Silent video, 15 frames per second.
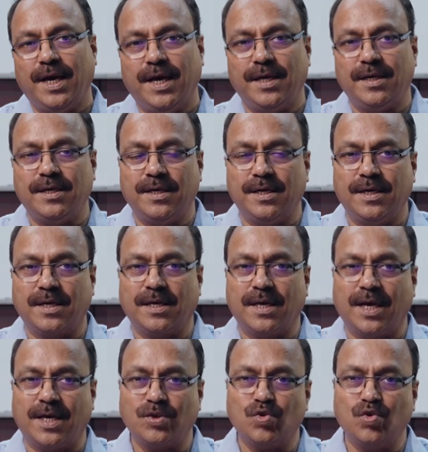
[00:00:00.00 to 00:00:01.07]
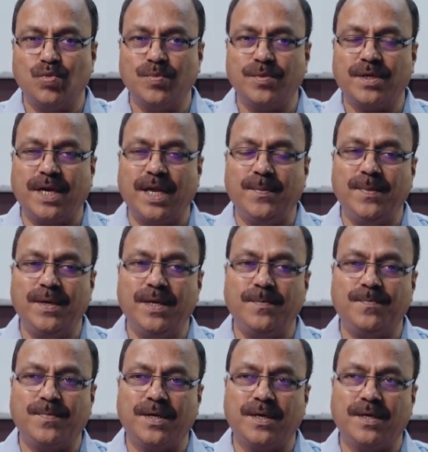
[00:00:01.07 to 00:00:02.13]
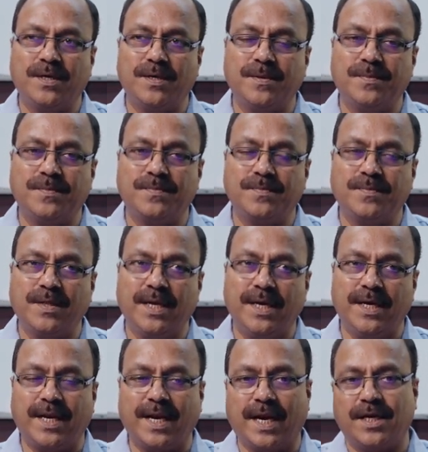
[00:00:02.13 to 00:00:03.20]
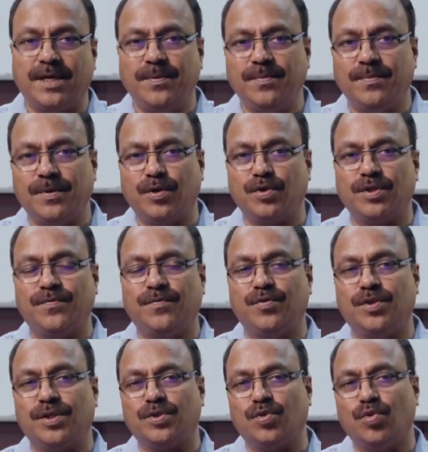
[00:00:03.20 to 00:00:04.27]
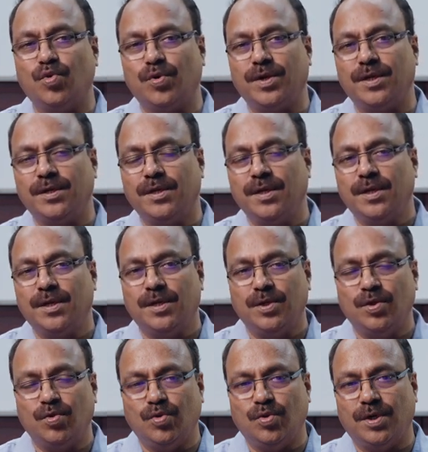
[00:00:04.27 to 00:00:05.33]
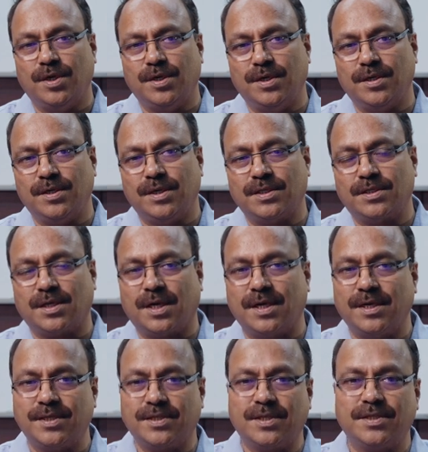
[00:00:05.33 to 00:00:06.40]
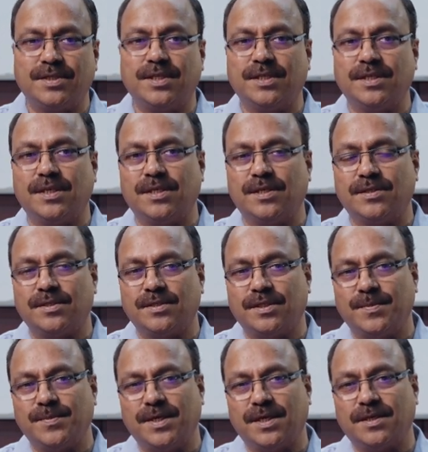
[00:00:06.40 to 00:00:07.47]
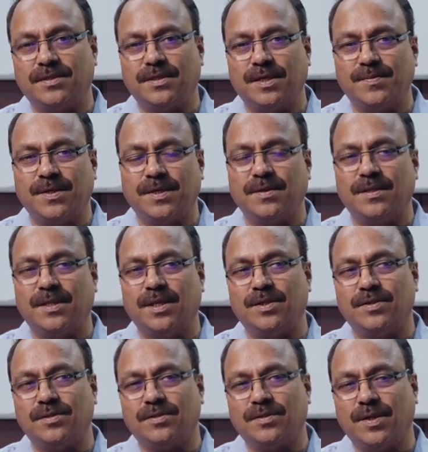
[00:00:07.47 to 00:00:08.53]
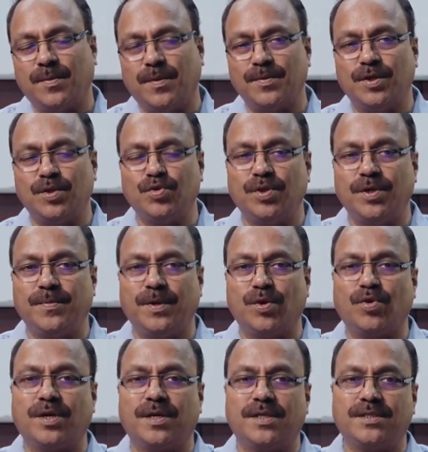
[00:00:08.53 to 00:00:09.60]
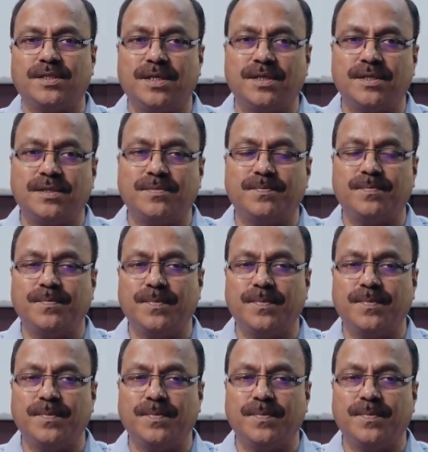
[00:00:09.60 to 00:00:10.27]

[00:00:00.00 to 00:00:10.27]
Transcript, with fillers: And uh, classroom can be uh, interactive, because if you just go and you uh, start discussing the subject, subject the, some of the student may not understand the